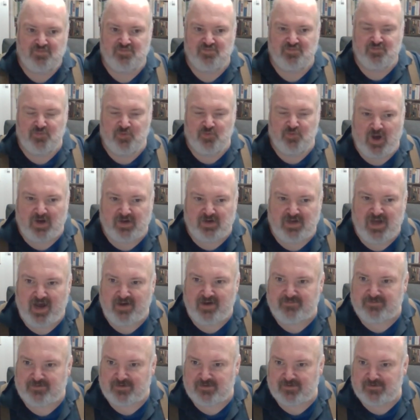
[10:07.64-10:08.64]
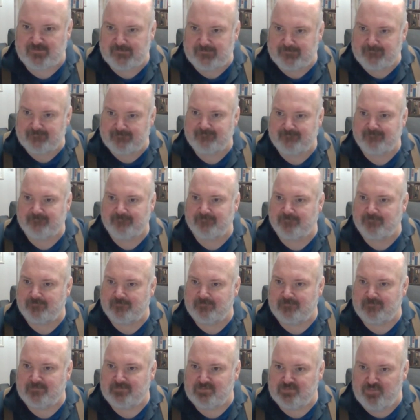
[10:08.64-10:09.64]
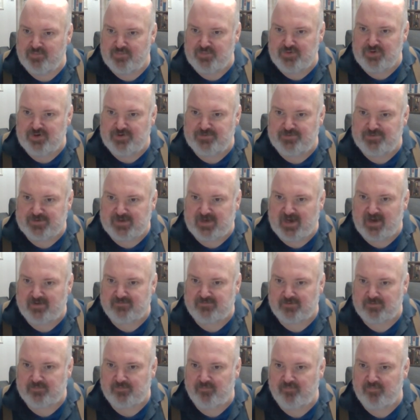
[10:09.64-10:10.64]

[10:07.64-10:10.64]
well governed, beautifully governed.